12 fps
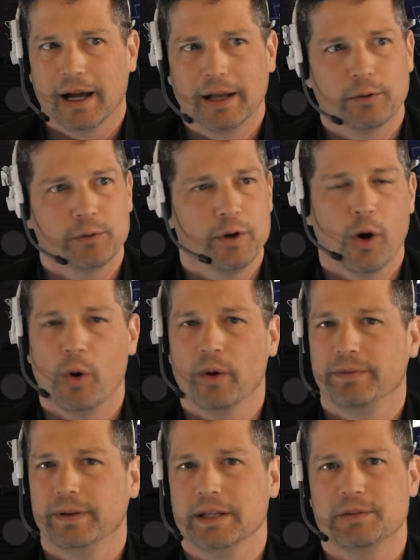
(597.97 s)
I don't
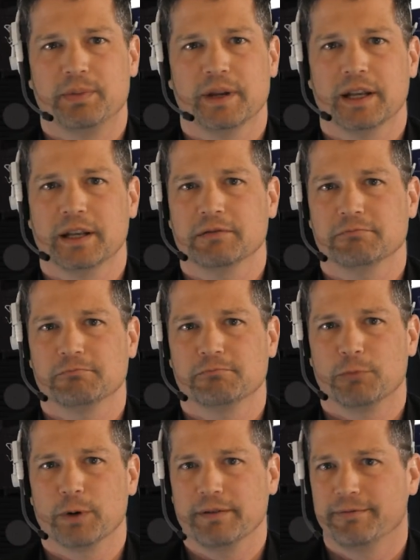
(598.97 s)
know if he's
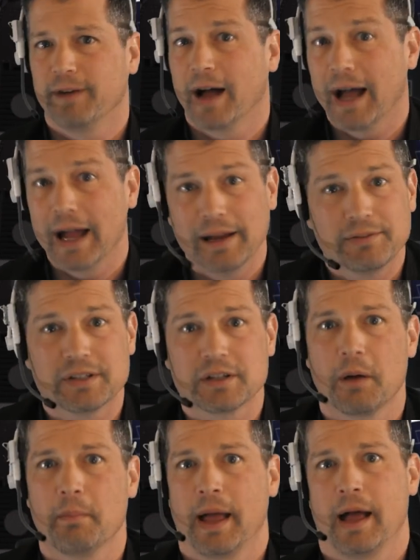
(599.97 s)
been revived
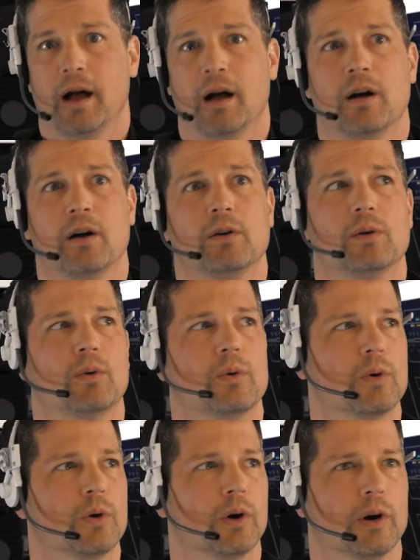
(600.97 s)
somehow
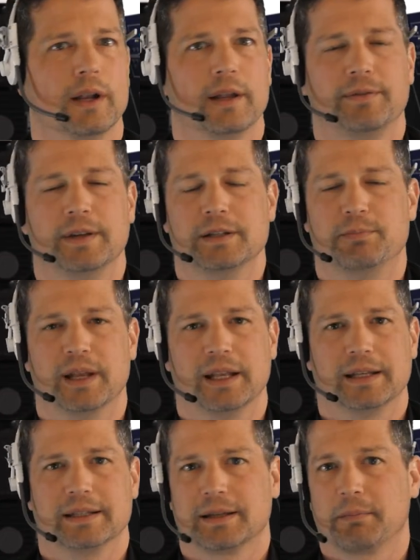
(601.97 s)
or if he's
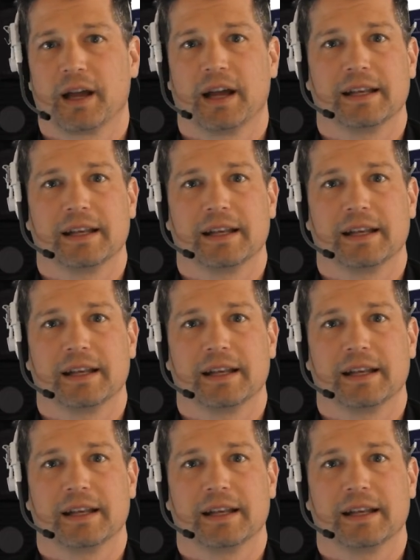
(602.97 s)
been in some kind